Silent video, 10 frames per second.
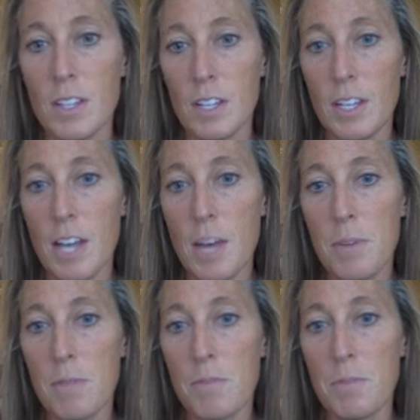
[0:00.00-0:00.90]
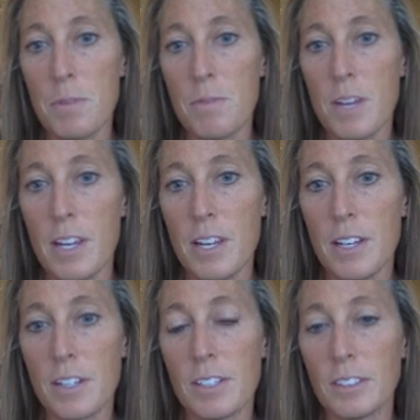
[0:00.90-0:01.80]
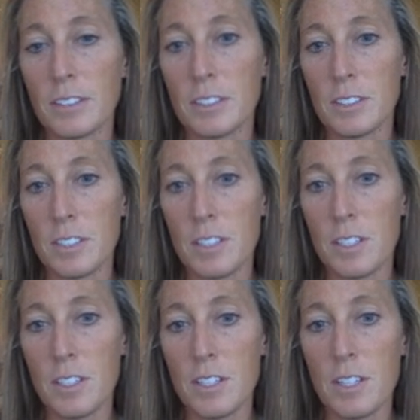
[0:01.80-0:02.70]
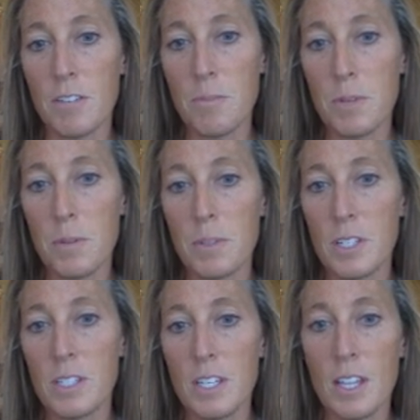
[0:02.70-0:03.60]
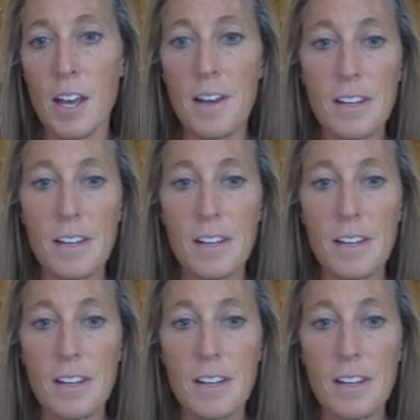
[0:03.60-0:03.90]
The gapping would be right here. They would be able to see that.